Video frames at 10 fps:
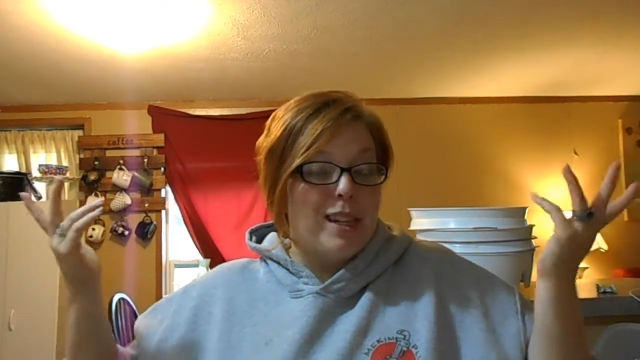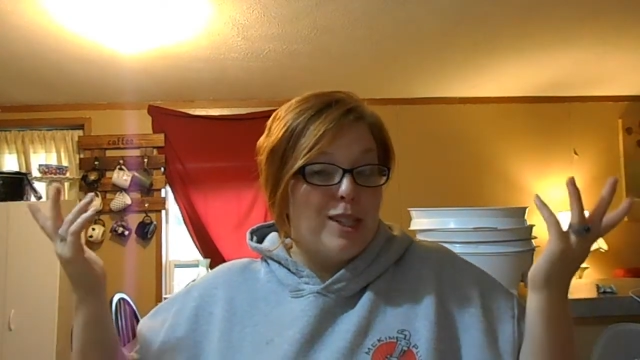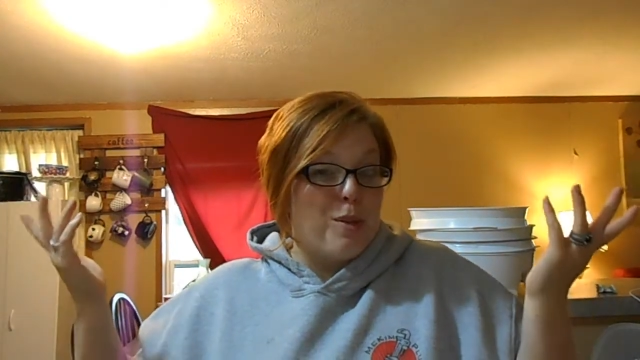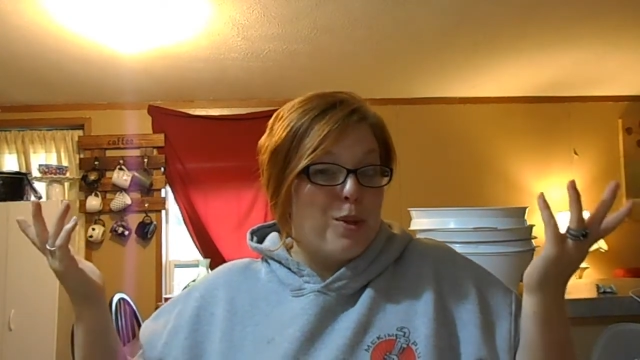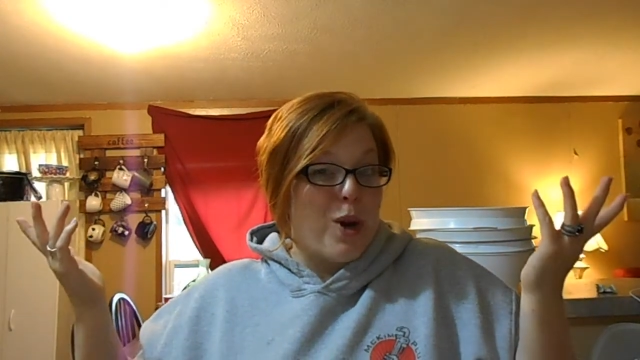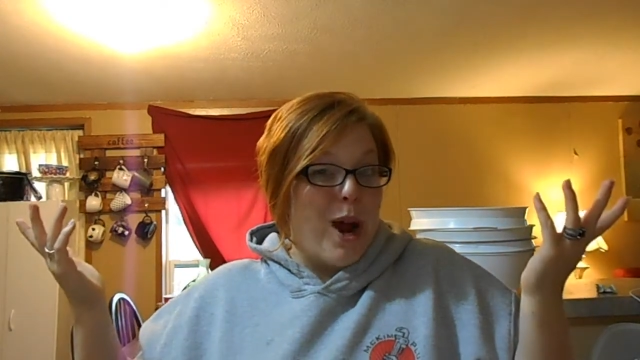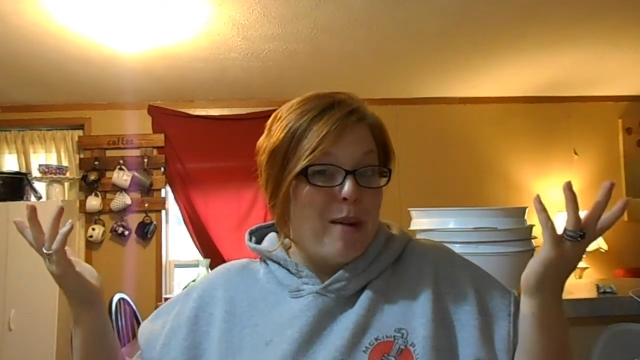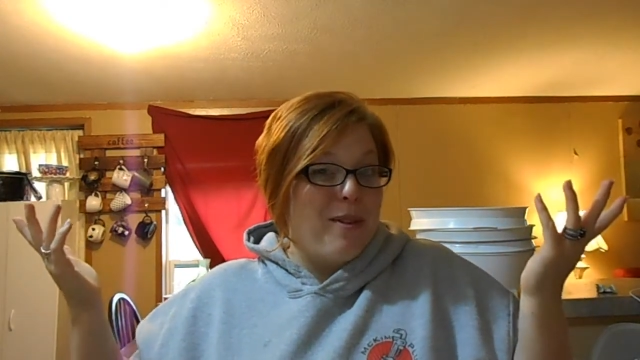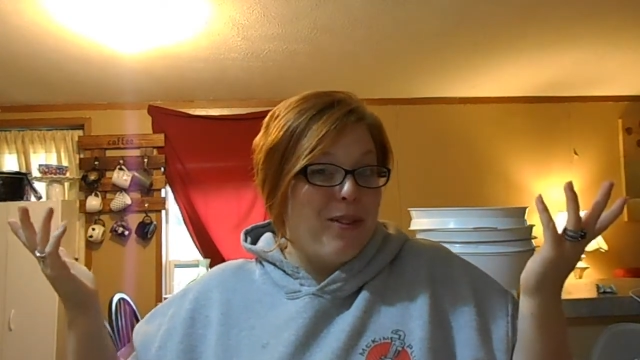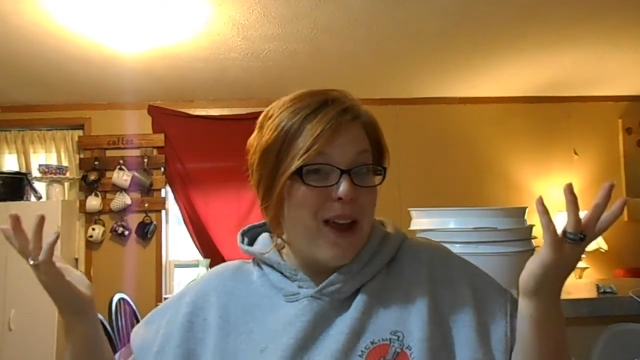
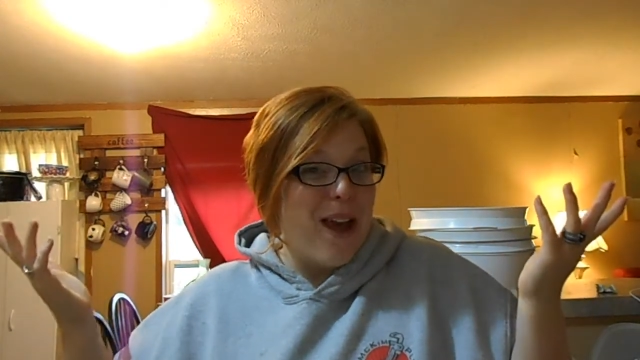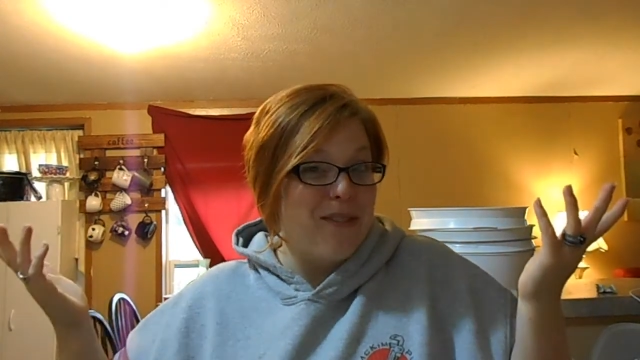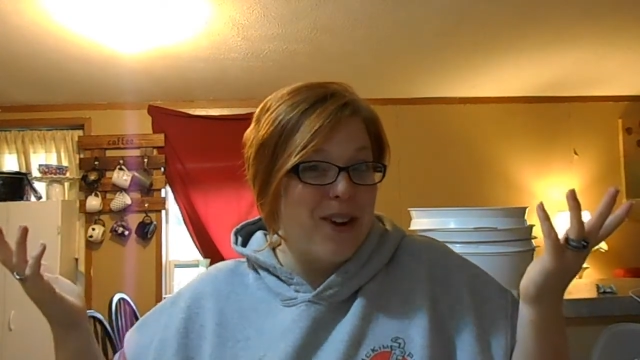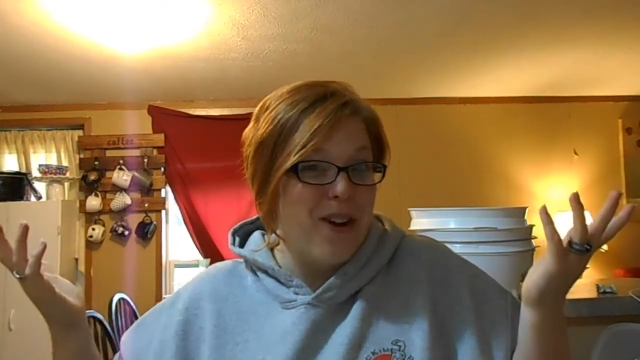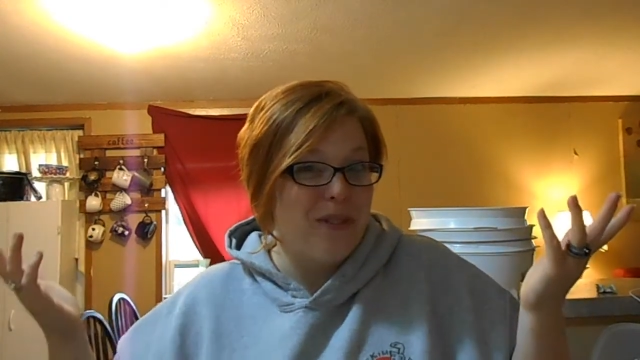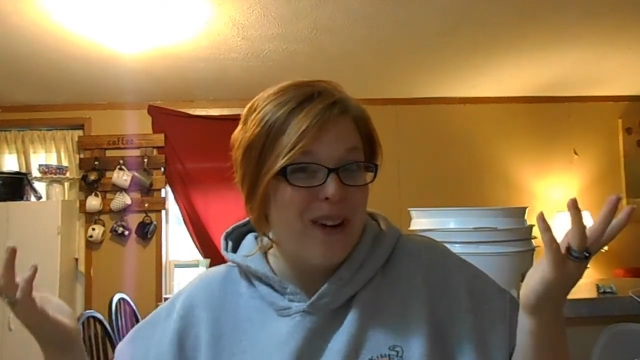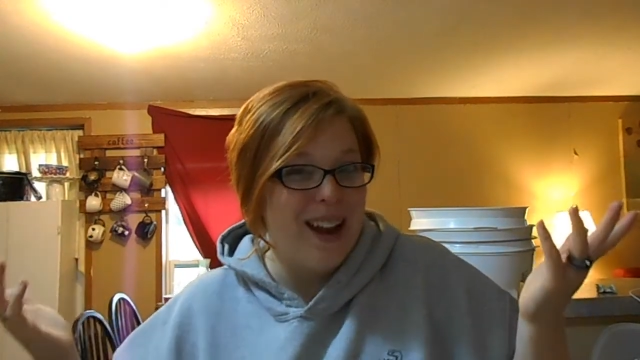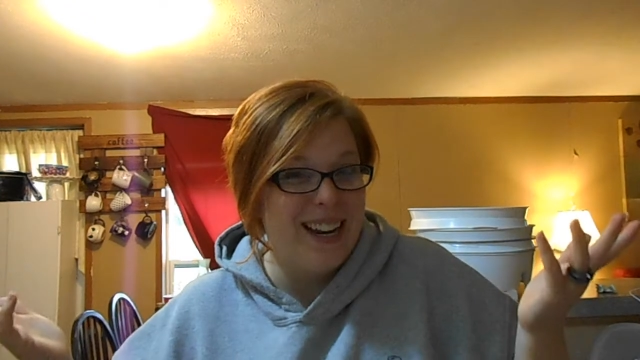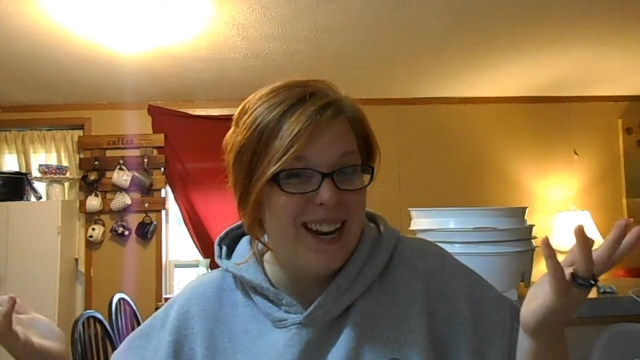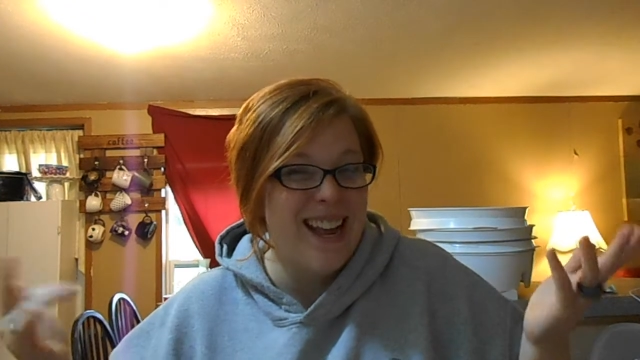subscribe if you haven't
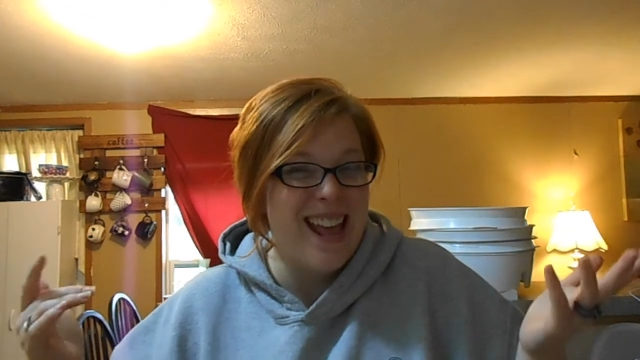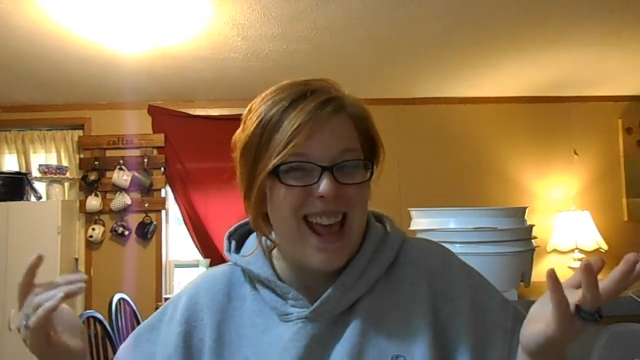already.